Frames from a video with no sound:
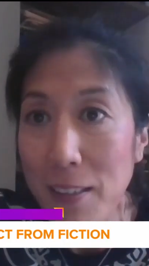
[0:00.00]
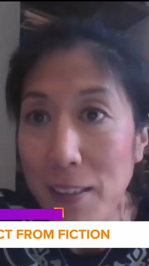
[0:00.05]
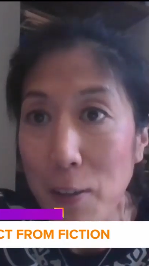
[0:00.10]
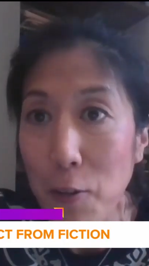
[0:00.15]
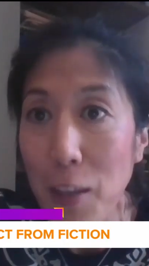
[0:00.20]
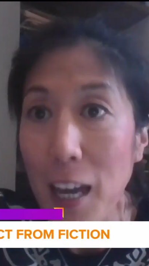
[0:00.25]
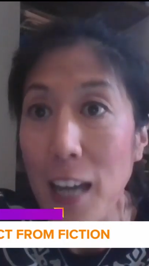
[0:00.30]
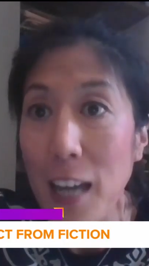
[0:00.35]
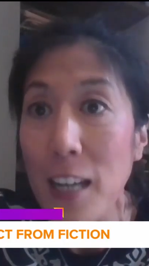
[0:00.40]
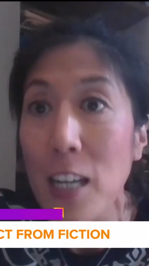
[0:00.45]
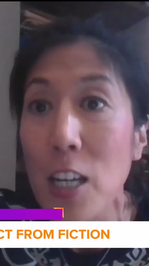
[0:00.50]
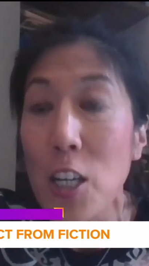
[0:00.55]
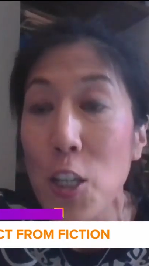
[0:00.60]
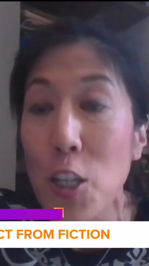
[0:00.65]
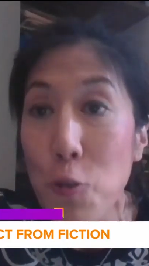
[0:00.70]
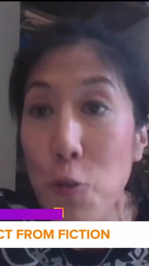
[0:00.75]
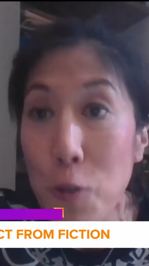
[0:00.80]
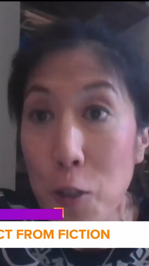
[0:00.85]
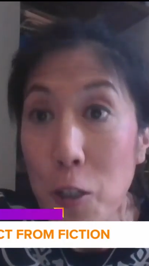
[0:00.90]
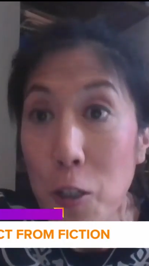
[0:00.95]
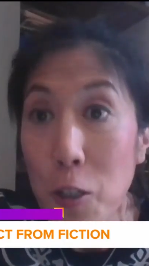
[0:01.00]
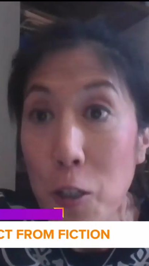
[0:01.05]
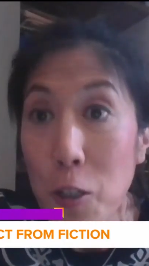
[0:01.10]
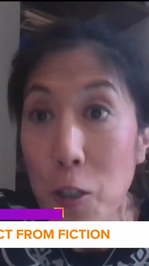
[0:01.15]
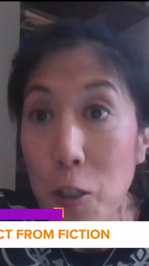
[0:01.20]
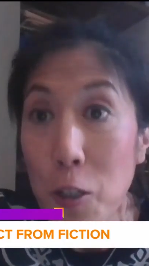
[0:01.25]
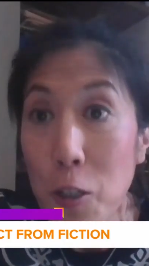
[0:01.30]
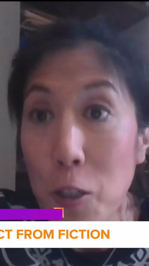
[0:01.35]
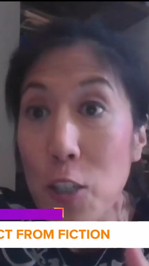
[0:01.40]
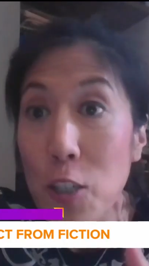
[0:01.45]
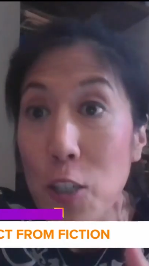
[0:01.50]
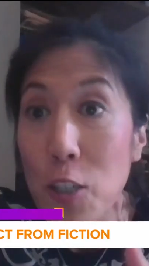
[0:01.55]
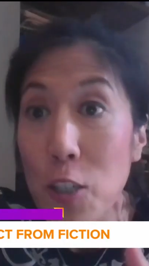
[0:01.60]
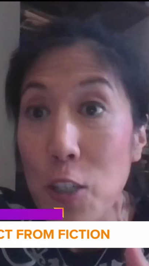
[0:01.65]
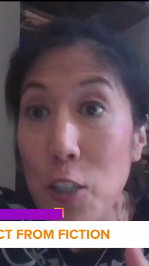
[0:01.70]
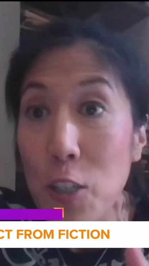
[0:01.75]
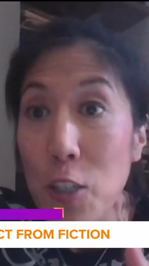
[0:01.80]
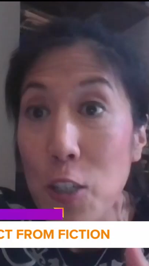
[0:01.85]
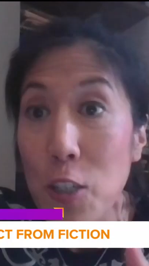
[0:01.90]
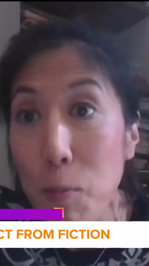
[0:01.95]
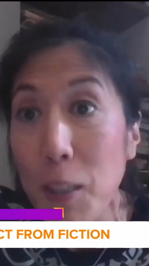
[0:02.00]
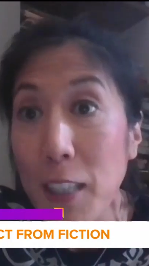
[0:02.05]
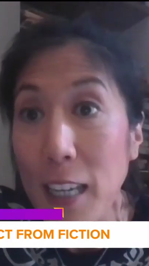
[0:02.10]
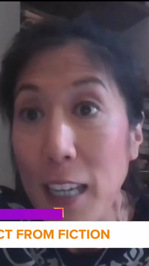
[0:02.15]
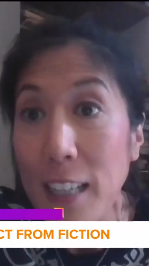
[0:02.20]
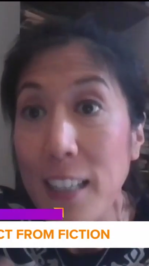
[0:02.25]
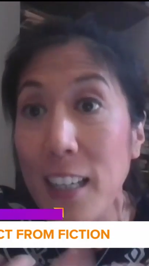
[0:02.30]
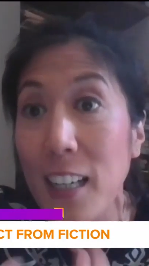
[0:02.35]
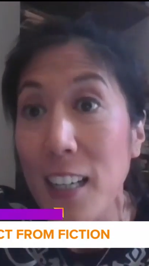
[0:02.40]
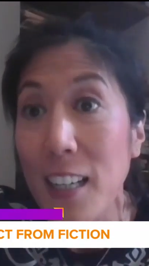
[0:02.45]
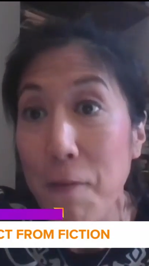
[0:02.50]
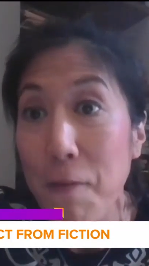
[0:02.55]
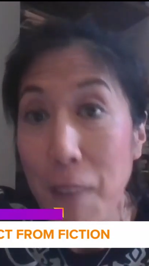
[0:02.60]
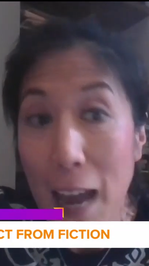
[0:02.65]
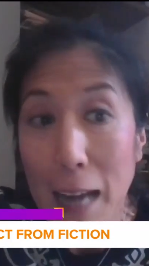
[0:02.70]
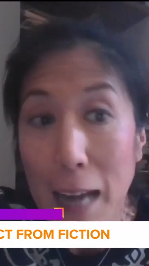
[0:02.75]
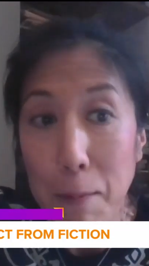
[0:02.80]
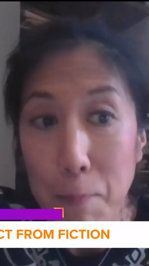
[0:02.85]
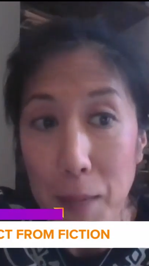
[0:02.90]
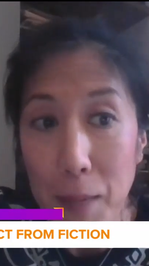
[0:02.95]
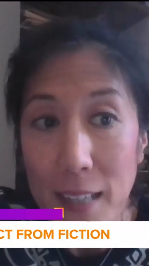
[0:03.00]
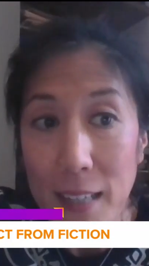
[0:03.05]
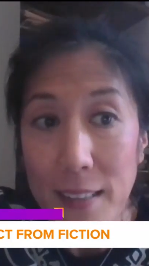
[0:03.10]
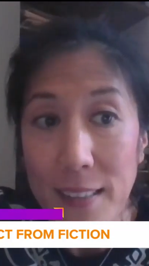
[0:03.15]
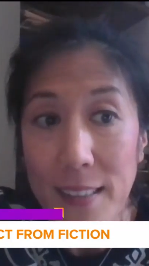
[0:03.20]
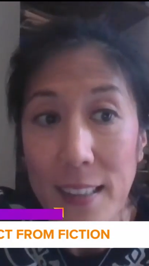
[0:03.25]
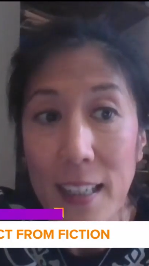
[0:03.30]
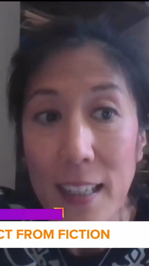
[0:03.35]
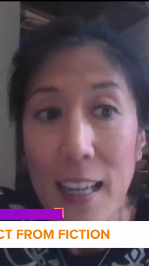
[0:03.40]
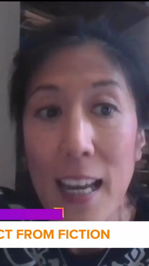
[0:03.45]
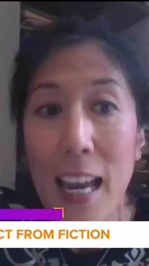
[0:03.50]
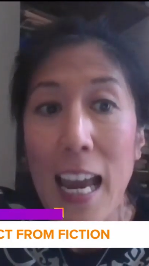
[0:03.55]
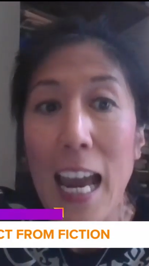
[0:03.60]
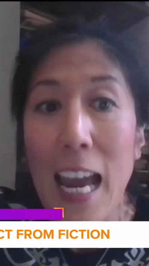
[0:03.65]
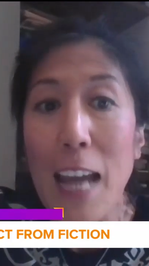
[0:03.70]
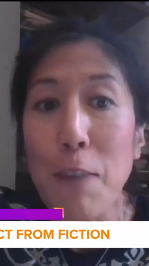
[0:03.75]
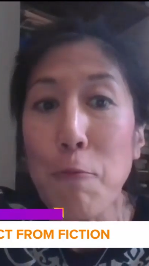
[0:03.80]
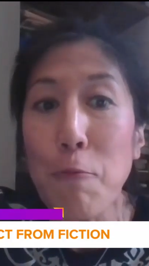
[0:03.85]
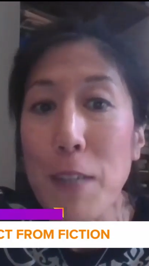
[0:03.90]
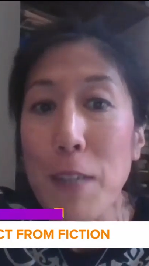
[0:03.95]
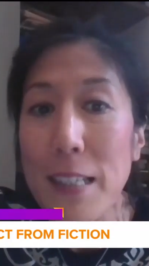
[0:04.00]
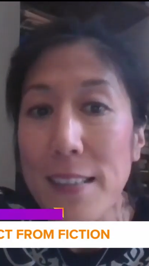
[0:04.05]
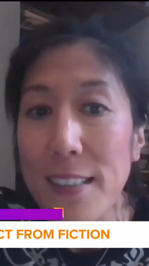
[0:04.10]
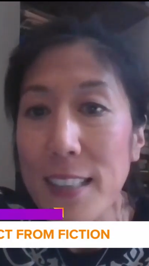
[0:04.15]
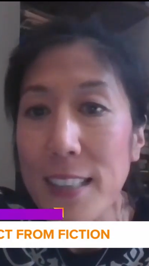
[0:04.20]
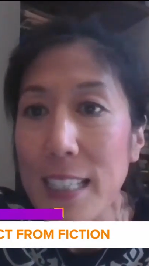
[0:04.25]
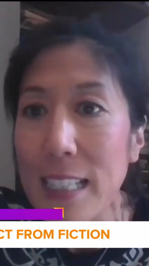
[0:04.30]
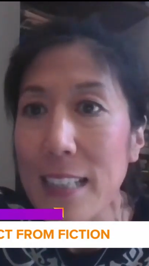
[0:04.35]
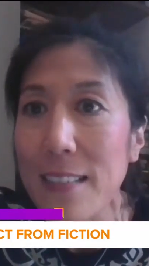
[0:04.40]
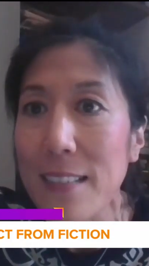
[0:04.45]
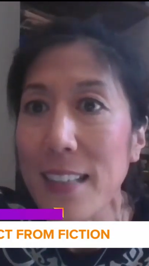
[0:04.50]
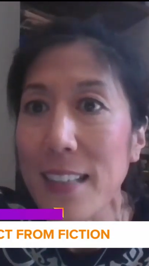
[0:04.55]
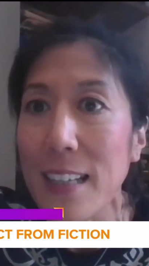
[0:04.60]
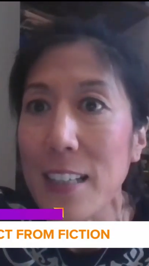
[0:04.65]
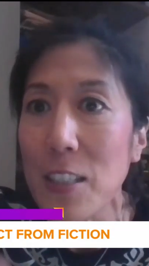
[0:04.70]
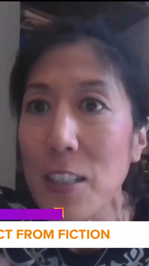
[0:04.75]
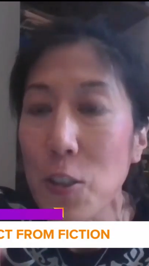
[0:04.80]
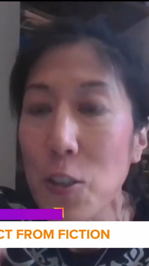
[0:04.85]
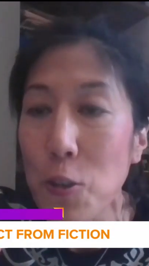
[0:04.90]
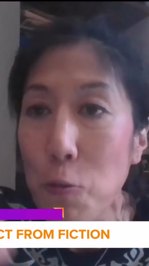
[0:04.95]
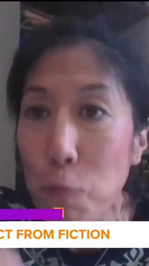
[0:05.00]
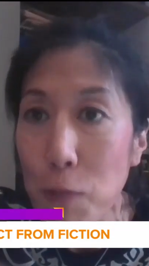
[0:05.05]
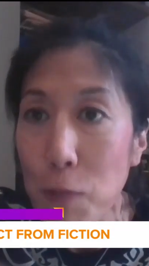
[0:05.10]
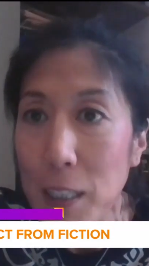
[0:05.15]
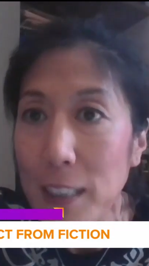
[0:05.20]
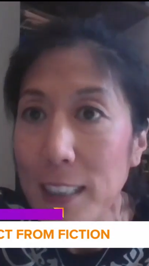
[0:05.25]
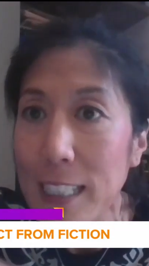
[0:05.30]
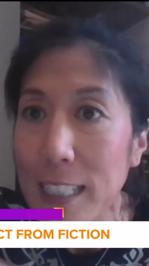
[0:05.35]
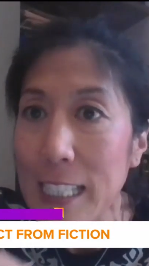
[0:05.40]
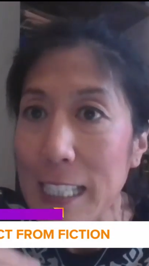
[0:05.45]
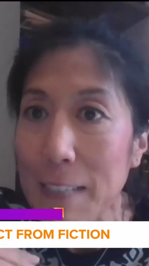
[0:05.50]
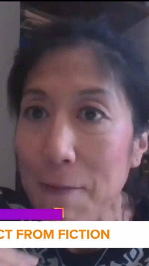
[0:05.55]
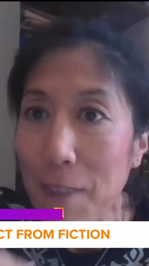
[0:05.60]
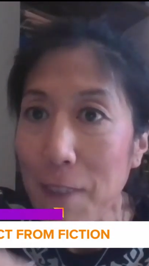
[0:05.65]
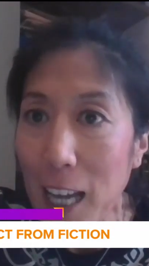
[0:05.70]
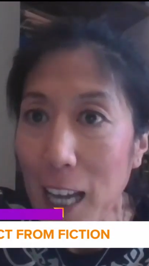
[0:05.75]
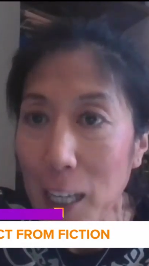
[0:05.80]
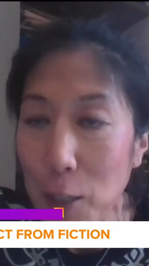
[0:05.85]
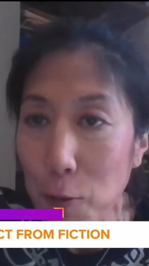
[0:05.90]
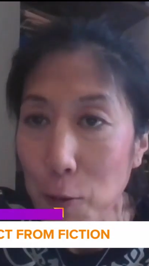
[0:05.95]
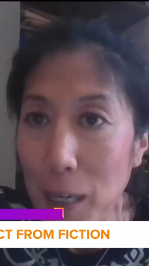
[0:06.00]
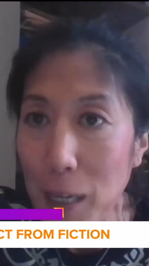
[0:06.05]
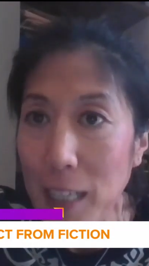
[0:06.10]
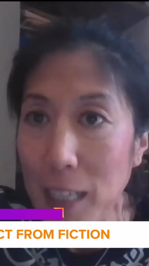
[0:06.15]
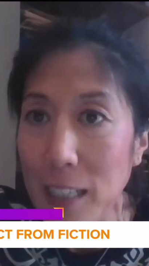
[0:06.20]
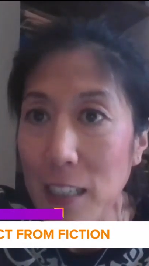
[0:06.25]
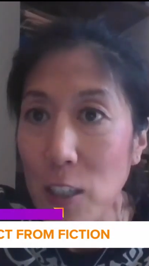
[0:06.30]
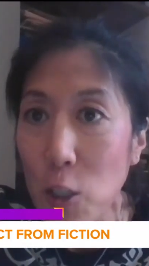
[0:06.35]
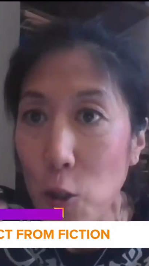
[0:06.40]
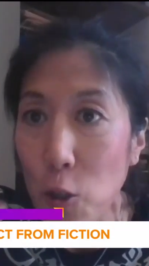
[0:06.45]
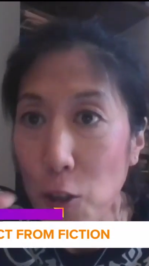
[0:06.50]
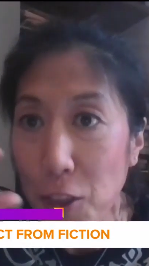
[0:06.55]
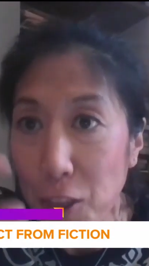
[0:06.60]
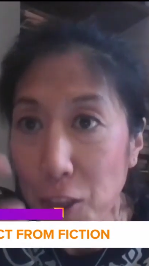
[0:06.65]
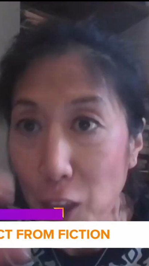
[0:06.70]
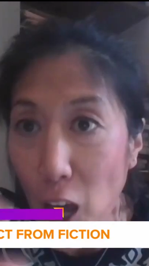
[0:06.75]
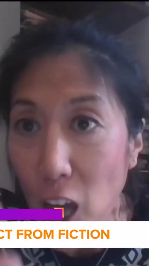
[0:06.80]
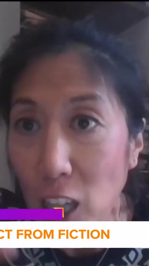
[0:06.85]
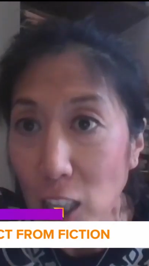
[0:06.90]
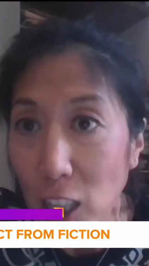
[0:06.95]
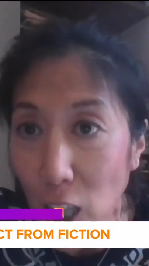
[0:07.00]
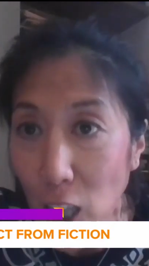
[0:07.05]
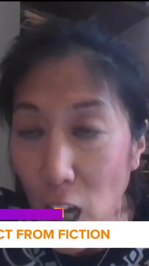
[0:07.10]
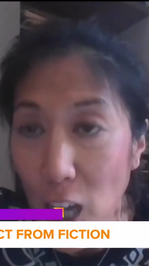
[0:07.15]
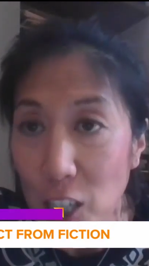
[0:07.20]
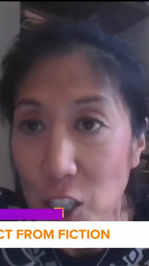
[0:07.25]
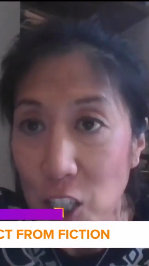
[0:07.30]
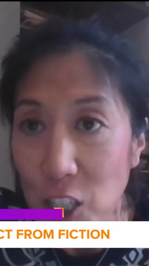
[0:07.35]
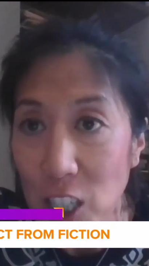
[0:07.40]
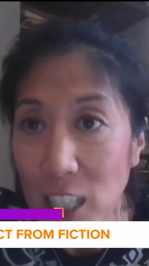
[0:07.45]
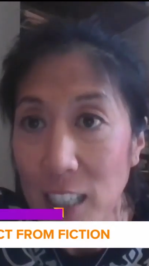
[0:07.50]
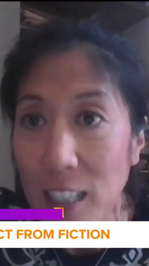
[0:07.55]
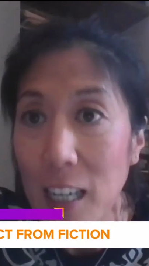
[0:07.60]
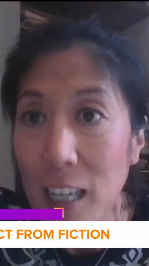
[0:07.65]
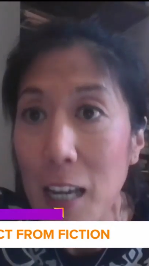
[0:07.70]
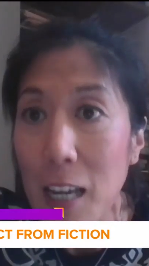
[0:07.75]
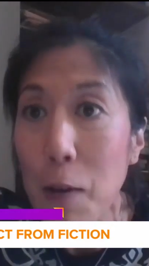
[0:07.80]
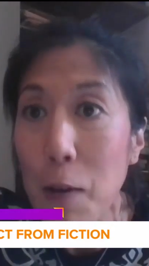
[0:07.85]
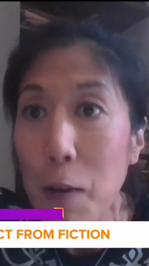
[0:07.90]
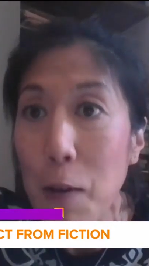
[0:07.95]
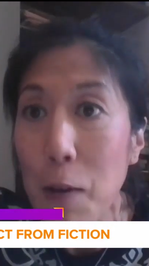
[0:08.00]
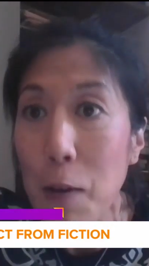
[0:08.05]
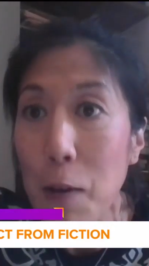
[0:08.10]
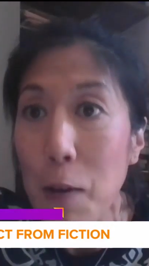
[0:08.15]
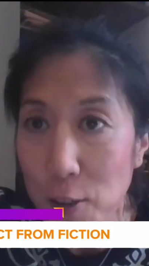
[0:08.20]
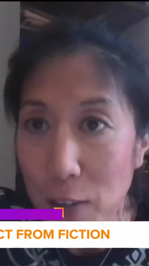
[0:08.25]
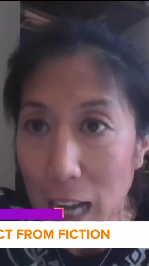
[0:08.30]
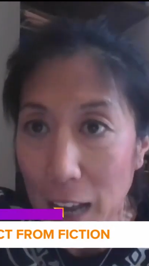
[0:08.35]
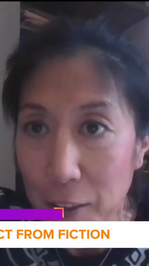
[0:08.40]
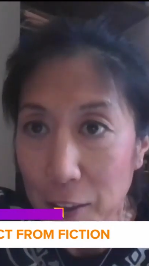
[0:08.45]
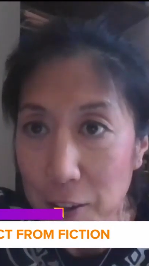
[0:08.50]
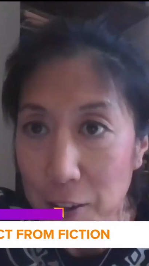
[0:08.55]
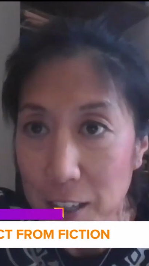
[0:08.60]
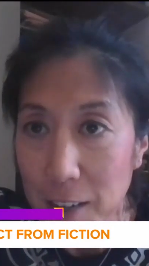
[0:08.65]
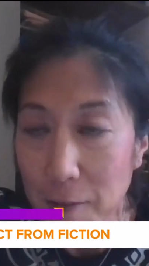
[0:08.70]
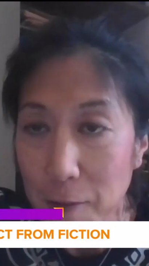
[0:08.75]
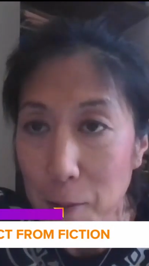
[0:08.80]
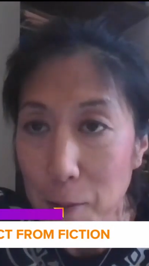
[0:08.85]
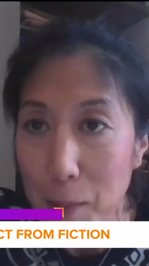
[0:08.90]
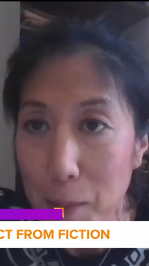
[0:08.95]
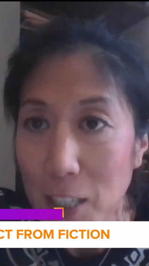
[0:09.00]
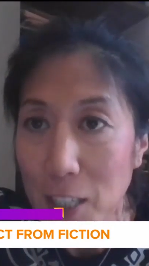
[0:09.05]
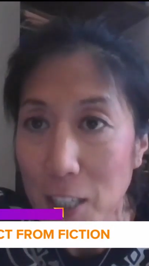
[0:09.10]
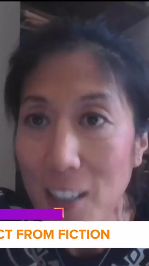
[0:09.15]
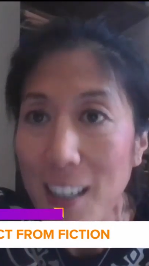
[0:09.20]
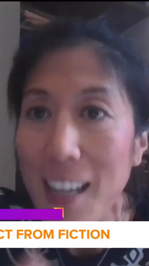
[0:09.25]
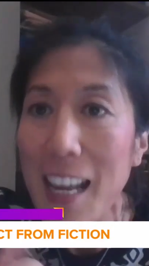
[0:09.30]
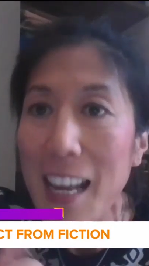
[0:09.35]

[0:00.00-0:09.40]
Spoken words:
so that you accumulate a fact base. And reasoning is really evaluating your thought logic once you gather the information.